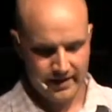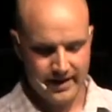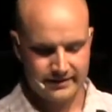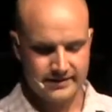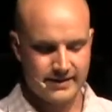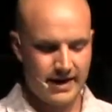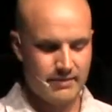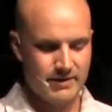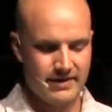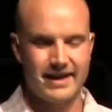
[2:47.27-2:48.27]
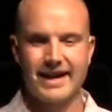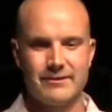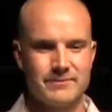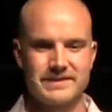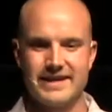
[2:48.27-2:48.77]
And at the time,
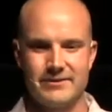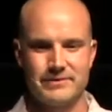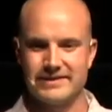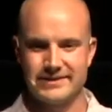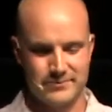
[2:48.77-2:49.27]
I was not willing